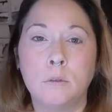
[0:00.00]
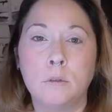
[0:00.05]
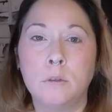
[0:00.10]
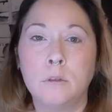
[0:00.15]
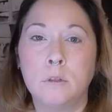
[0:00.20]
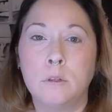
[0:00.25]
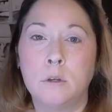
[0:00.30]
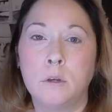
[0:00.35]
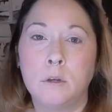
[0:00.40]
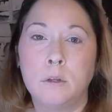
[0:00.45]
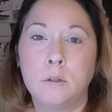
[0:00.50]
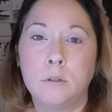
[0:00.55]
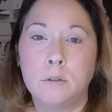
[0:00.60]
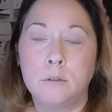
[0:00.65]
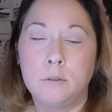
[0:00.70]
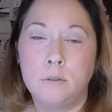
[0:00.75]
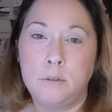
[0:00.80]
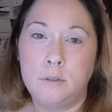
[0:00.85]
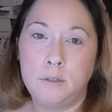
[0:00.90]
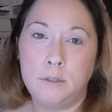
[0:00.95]
look
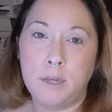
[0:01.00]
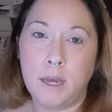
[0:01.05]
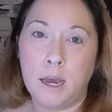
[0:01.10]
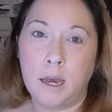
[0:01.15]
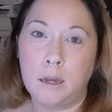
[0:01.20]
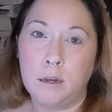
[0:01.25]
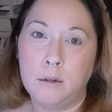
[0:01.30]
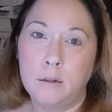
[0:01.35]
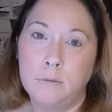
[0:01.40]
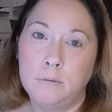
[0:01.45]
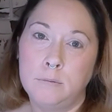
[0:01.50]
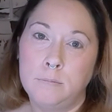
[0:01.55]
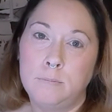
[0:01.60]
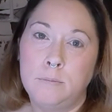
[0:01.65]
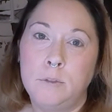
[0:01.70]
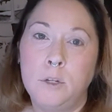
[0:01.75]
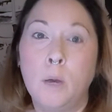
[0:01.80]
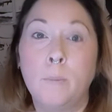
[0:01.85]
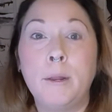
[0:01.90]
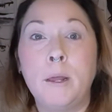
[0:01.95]
dead.
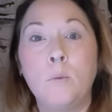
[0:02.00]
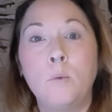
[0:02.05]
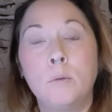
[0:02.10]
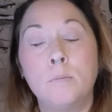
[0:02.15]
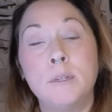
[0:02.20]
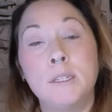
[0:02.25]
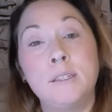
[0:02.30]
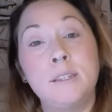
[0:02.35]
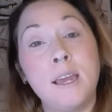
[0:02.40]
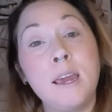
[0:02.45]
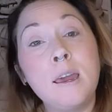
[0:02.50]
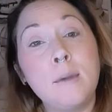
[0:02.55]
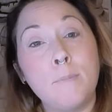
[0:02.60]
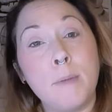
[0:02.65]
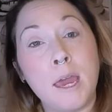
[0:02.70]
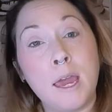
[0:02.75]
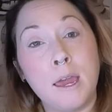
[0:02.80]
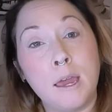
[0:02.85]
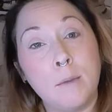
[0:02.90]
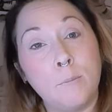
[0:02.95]
Nobody will mistake
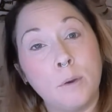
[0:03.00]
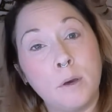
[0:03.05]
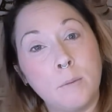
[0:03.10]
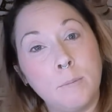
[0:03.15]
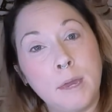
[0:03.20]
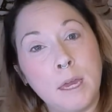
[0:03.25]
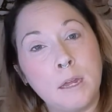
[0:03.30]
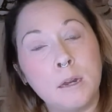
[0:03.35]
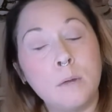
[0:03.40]
me and put me in